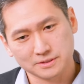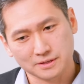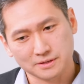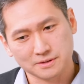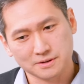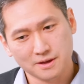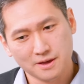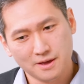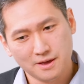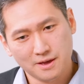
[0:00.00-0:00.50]

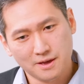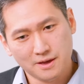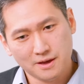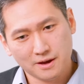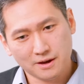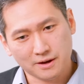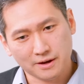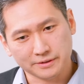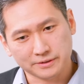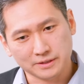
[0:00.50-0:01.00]
And
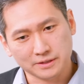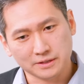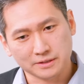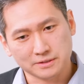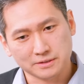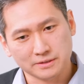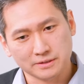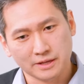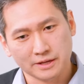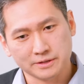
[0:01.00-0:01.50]
I think
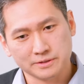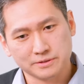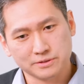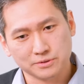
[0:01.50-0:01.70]
it led